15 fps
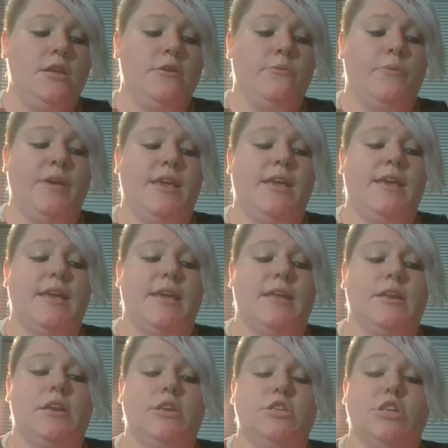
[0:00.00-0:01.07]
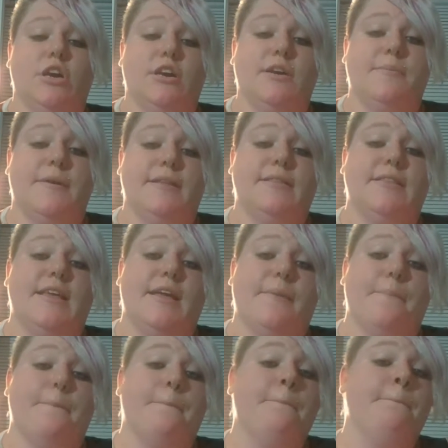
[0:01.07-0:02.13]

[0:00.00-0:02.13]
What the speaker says: we can talk about them